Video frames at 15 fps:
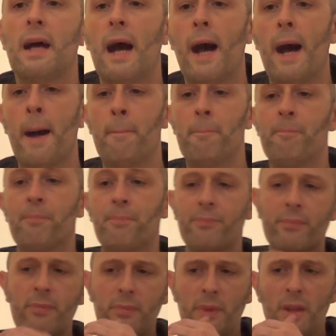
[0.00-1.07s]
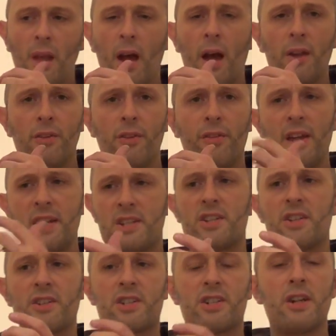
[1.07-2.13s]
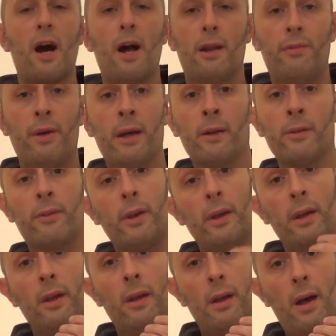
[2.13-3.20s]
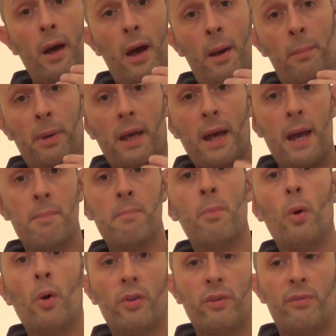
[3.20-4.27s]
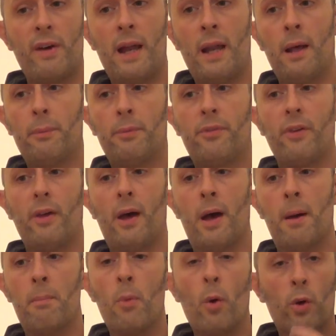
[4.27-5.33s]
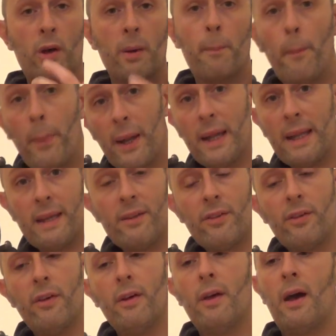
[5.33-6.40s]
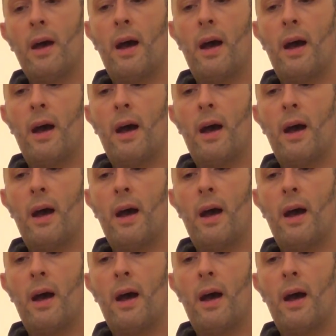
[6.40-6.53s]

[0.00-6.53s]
Um, and this style of hilt uh, became more developed, uh, more complete,